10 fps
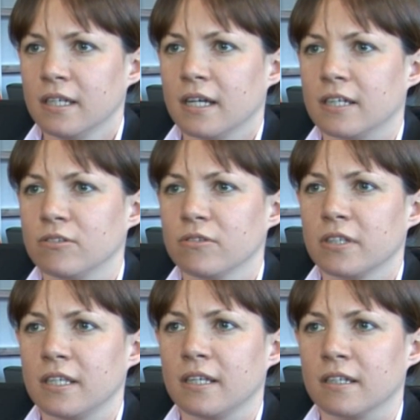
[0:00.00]
I don't
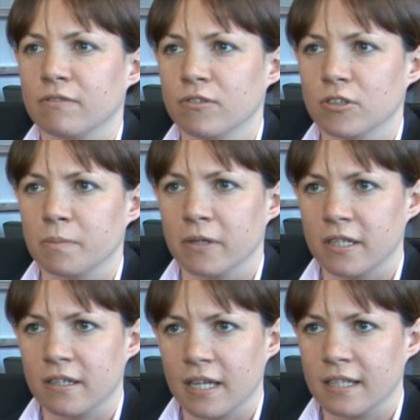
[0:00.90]
think you can afford to bury
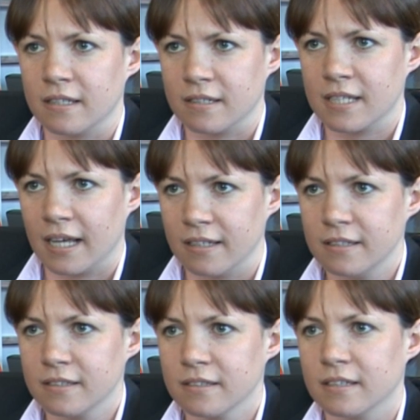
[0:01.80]
your head in the
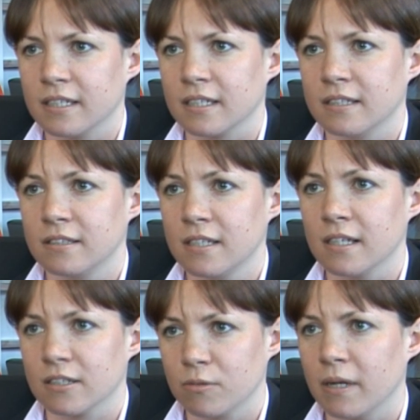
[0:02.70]
sand, and I can see
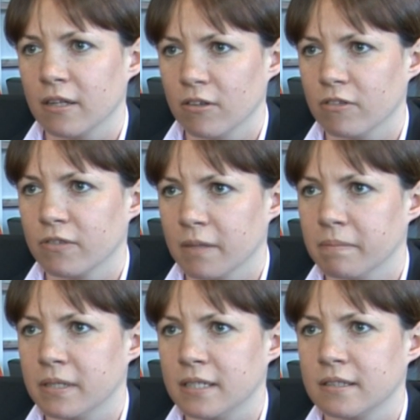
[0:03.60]
that's why a lot of
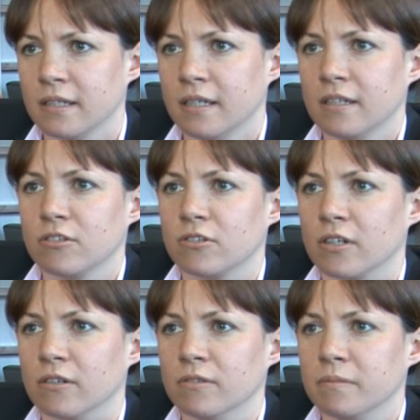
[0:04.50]
companies
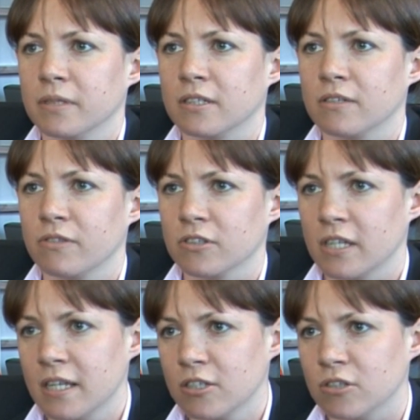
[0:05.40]
struggle, because if there's
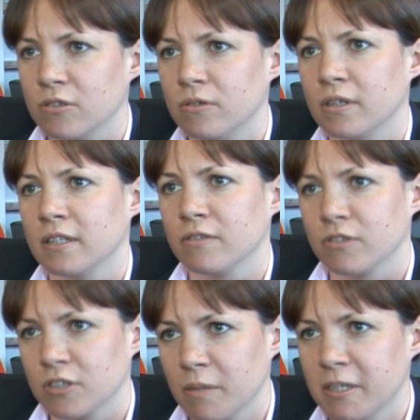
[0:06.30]
an issue and if
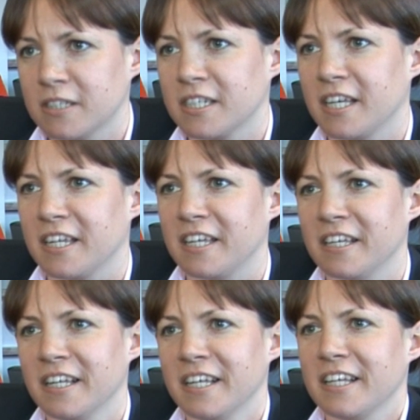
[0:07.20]
there's something scary,
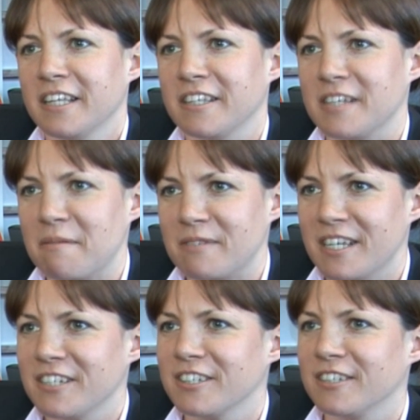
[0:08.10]
the
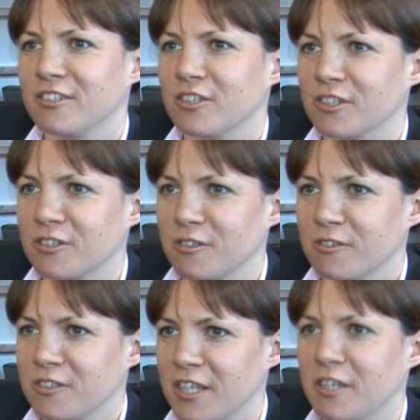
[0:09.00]
temptation is just
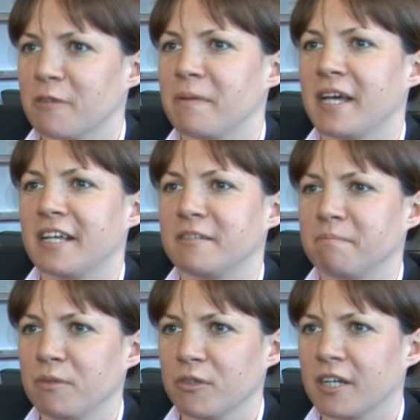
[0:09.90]
stay in your bed,
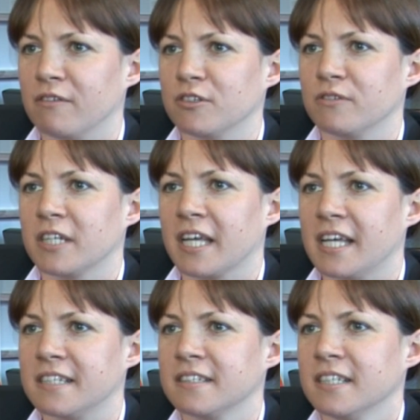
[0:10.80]
pull the covers over your
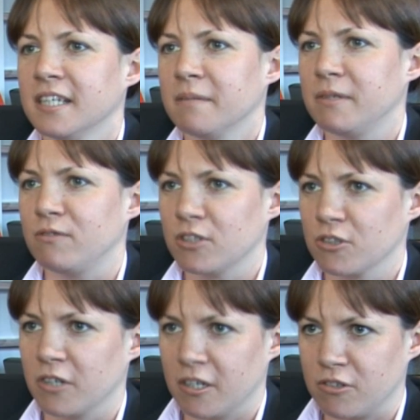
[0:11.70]
head, but you've just
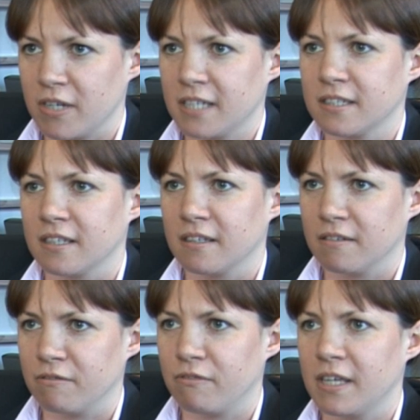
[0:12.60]
got to address it
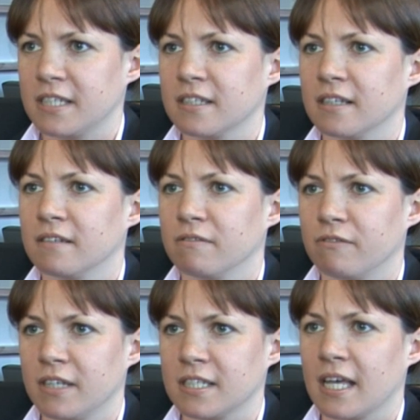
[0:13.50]
and face it
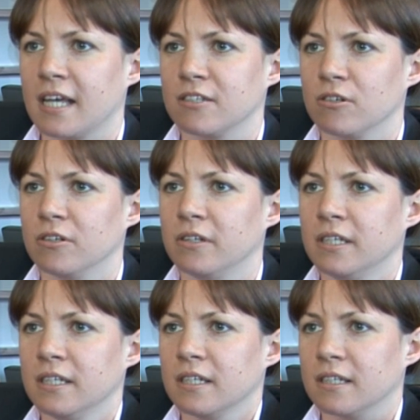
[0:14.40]
head on
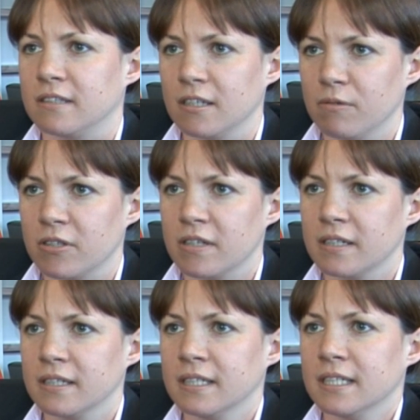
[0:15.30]
and deal with it.
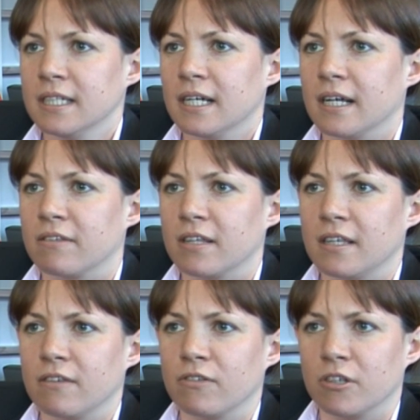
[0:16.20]
I
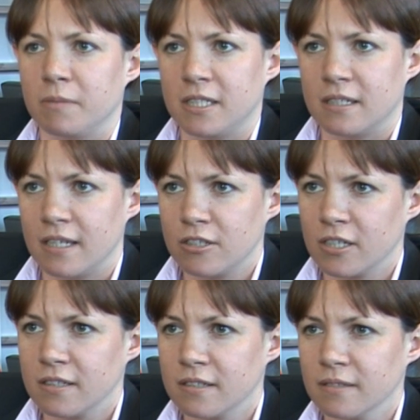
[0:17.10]
think you've got to be
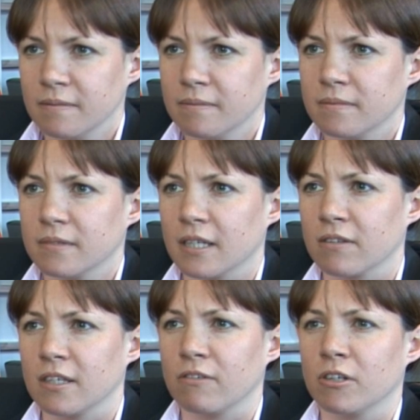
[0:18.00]
tenacious. I
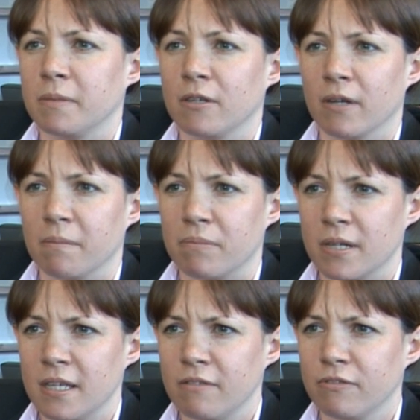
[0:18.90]
think you've got to be quite
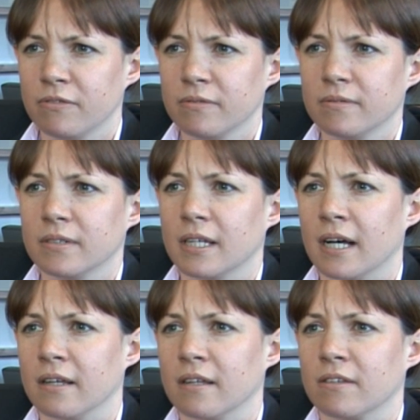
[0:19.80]
brave.
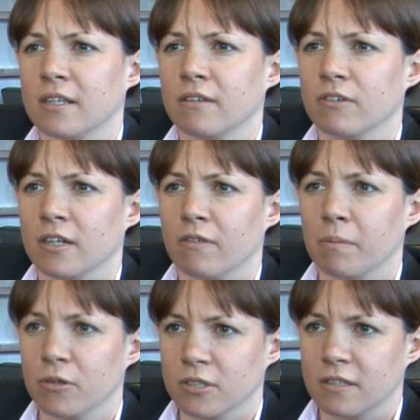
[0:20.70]
I think you've got to have a
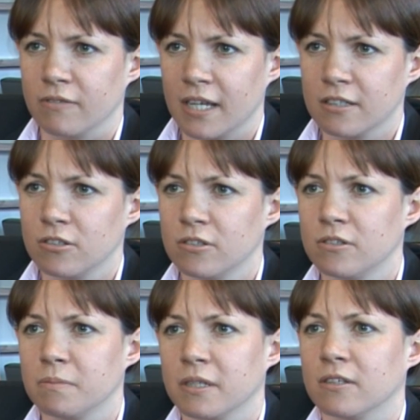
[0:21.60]
positive
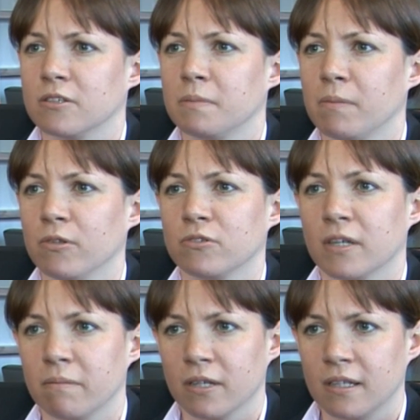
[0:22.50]
attitude, because people will try
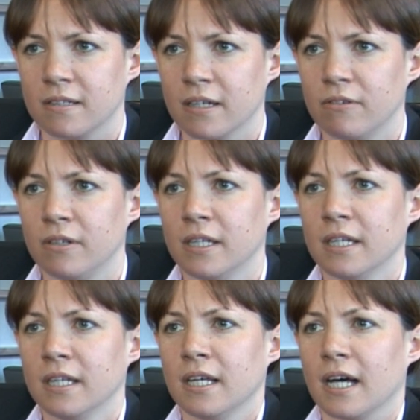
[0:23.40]
and bring you down
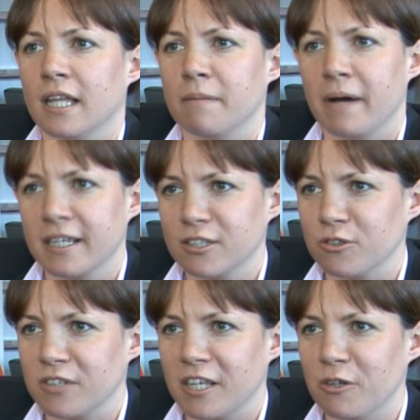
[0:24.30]
and the banks will
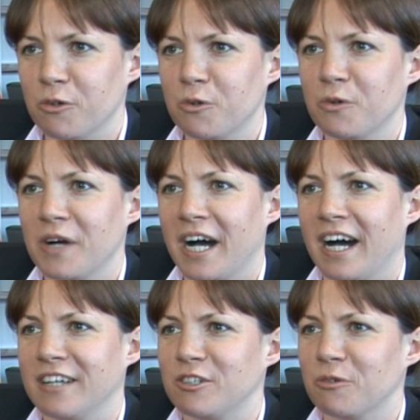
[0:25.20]
say no
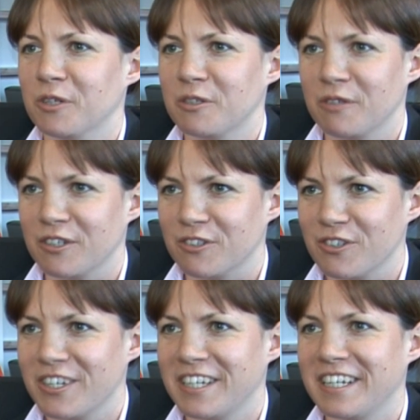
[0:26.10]
and you'll wonder what you're
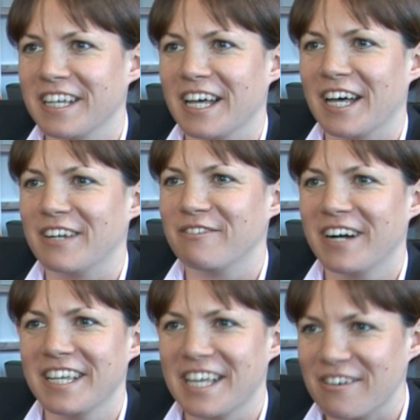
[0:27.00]
doing and
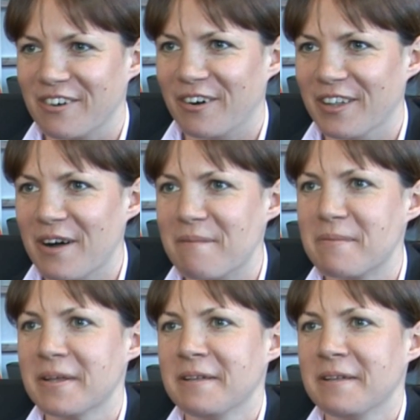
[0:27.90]
why you gave it all up.